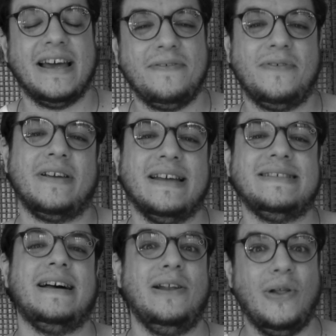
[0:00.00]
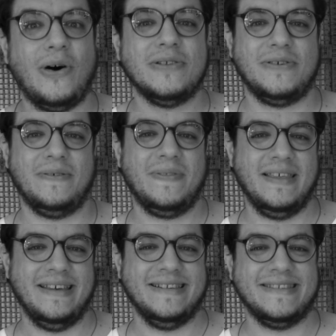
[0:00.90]
I forget a lot of
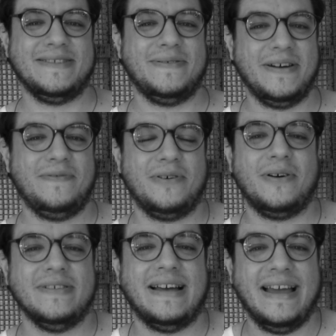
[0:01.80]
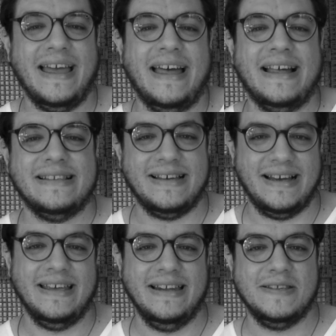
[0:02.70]
things. So I forgot I had
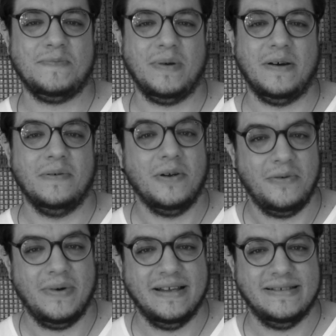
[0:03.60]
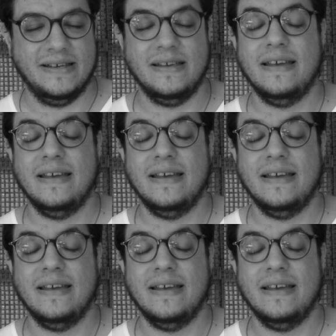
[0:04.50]
a healing spell ready.